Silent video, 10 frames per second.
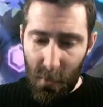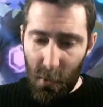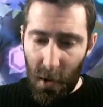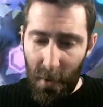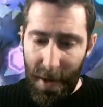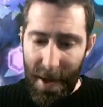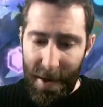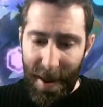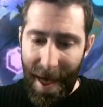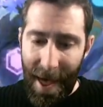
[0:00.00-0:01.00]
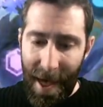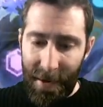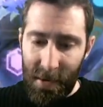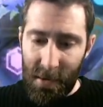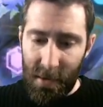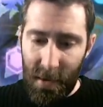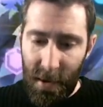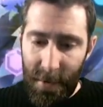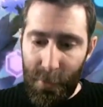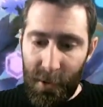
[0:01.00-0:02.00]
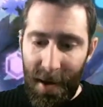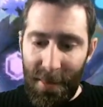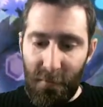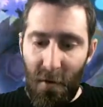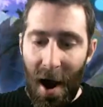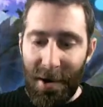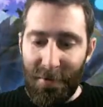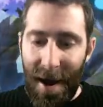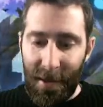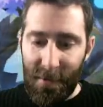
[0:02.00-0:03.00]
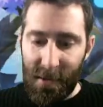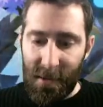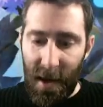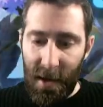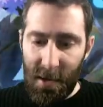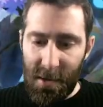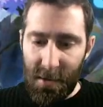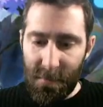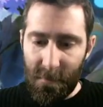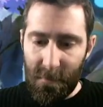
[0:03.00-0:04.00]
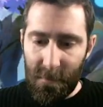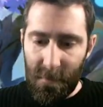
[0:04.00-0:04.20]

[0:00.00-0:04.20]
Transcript: We'll go ahead and put another rider out at this stage.